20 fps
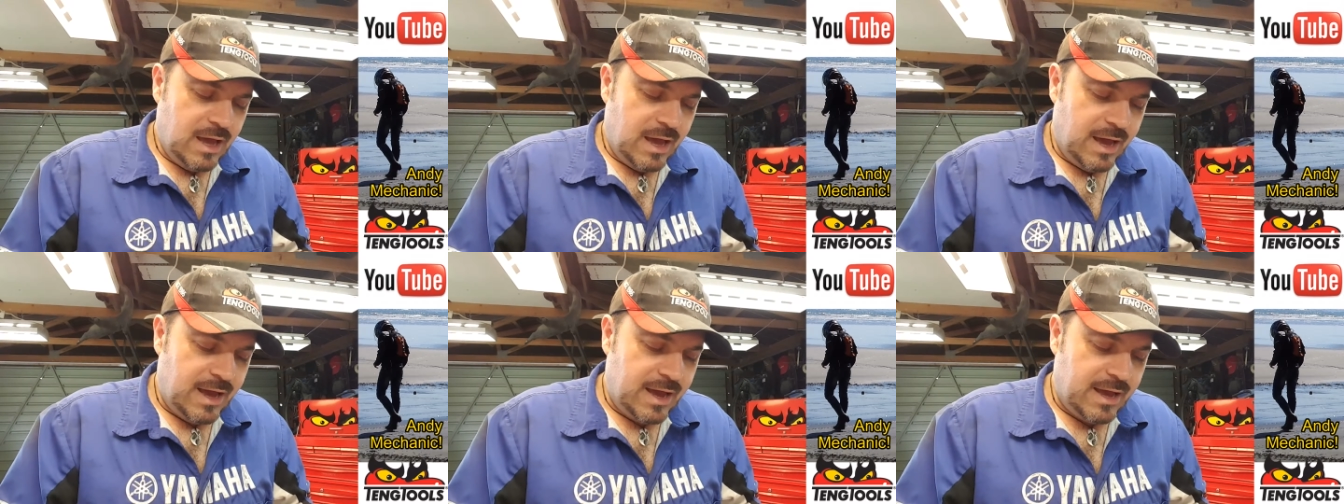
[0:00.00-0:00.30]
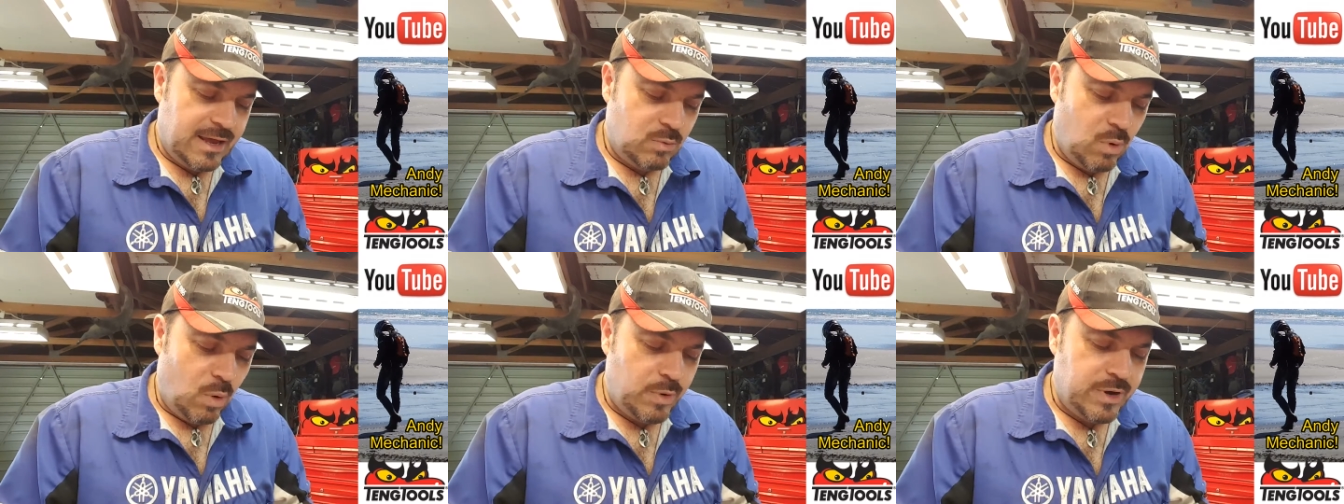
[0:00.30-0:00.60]

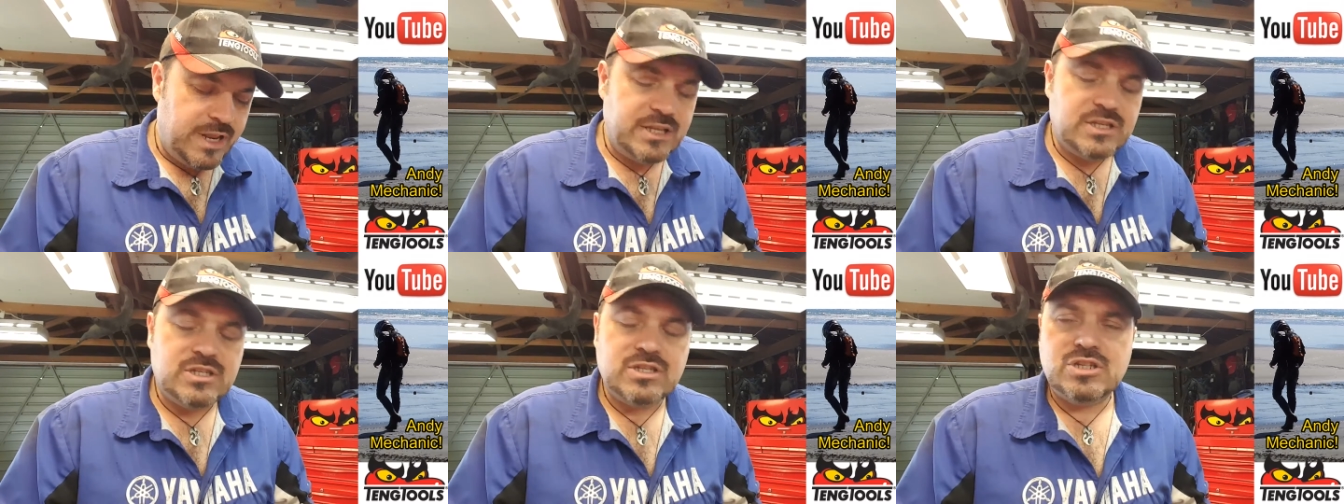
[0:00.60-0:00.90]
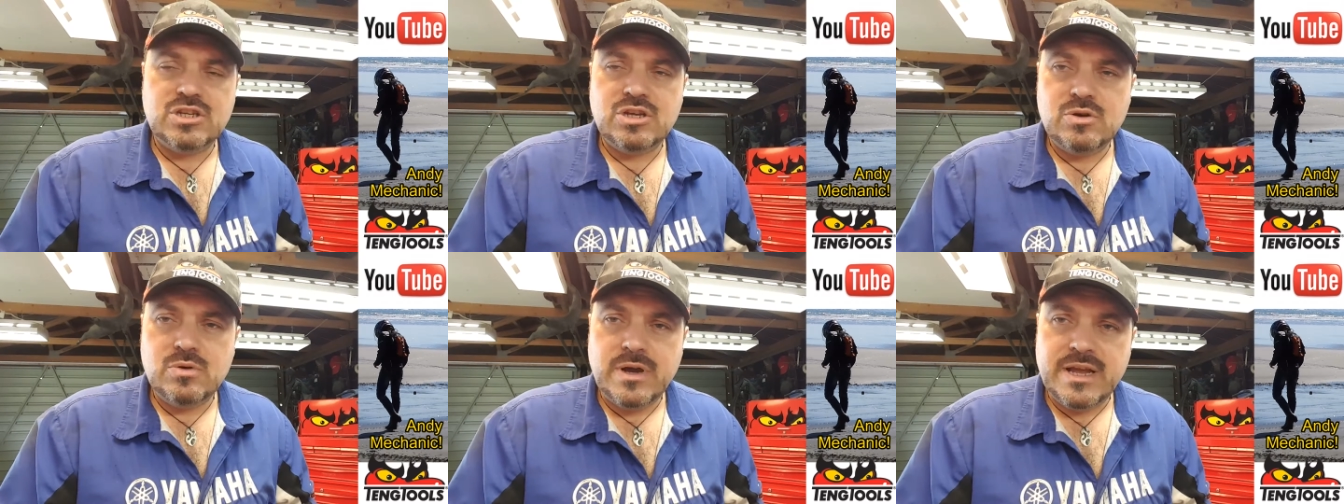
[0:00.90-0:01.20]
And what we need to
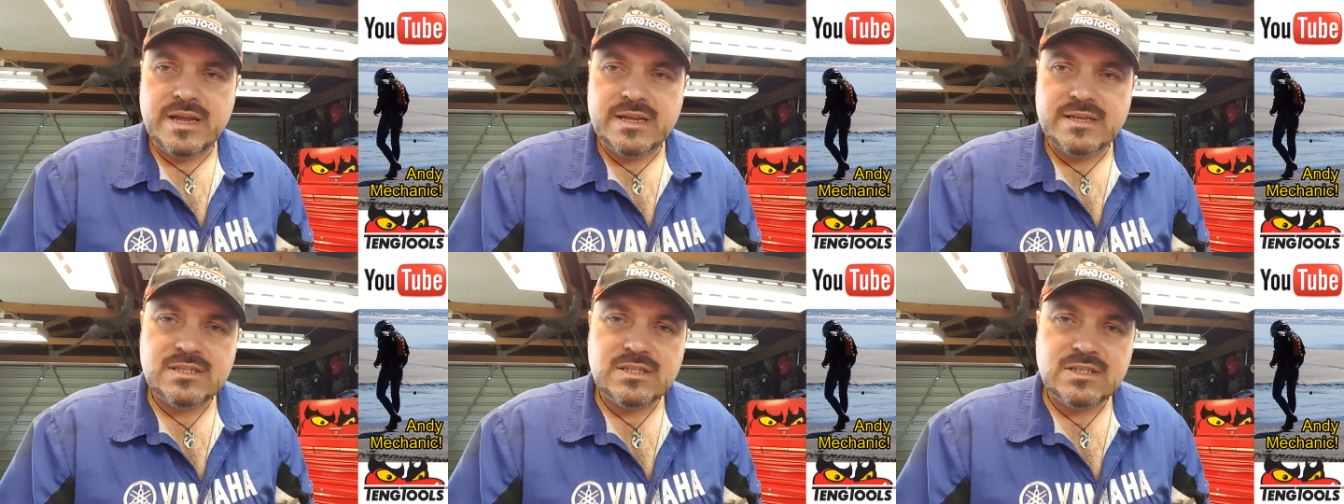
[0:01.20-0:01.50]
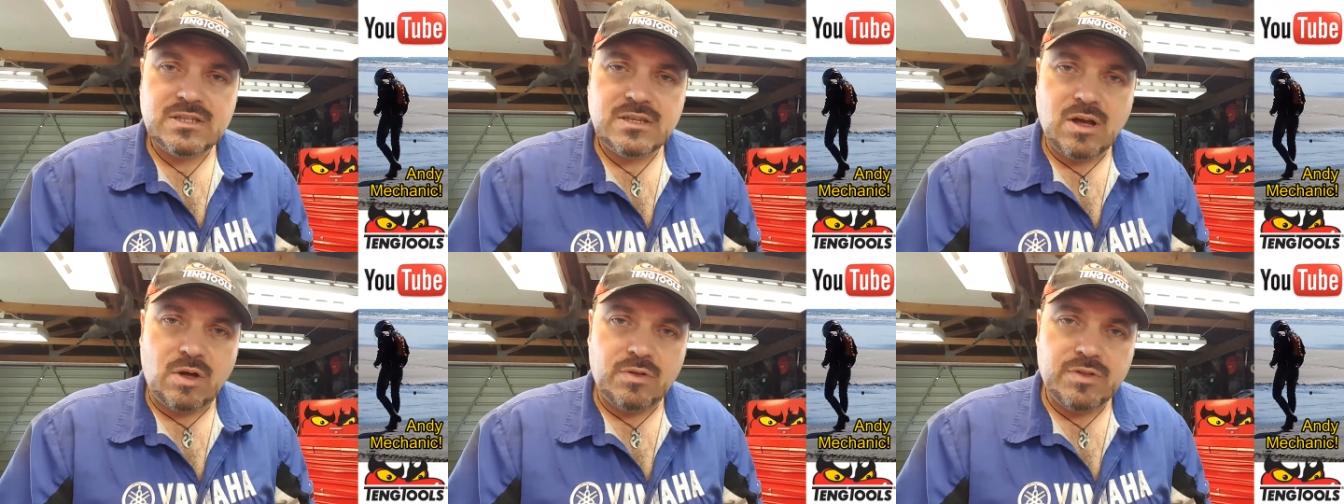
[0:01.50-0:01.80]
do is,
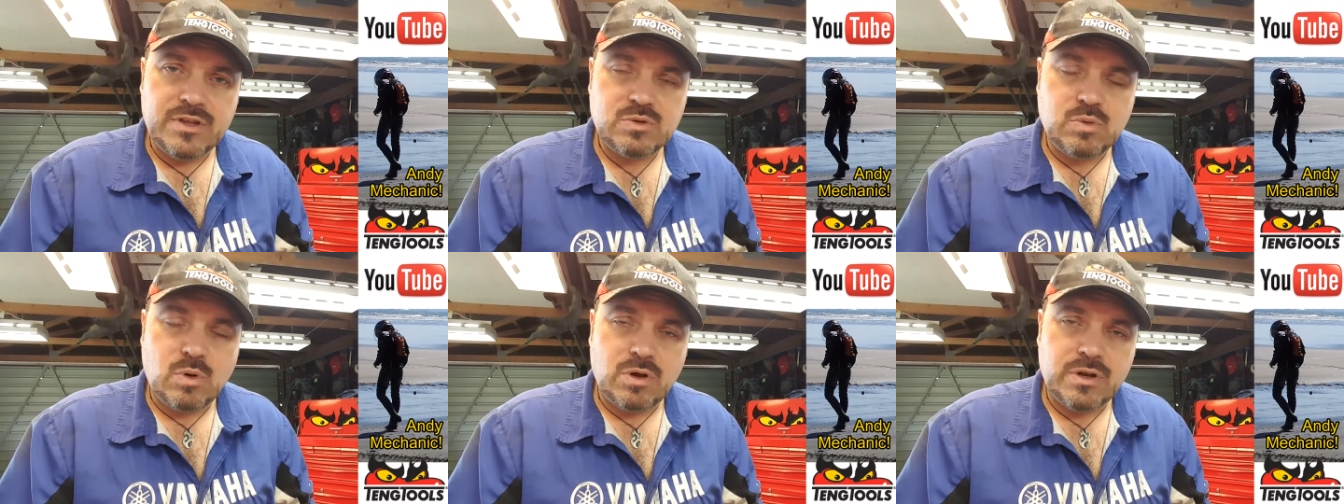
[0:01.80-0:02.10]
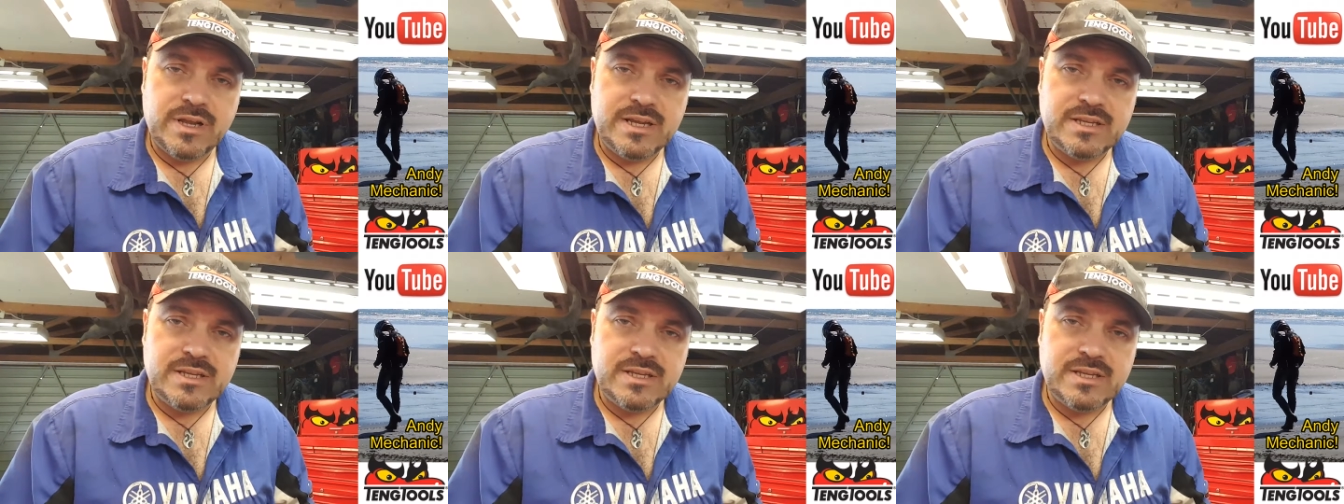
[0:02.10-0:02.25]
on this one,